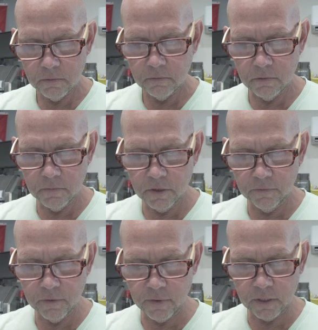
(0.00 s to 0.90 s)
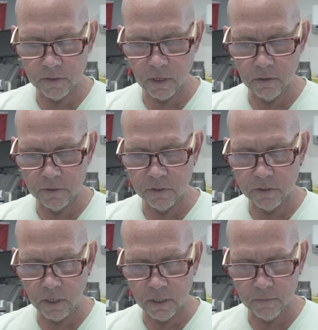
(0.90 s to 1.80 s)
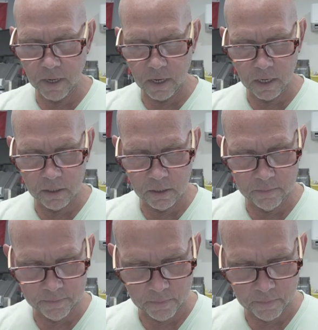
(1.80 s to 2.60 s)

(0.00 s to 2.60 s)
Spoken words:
Remove device. Oh, it's just talking about how to...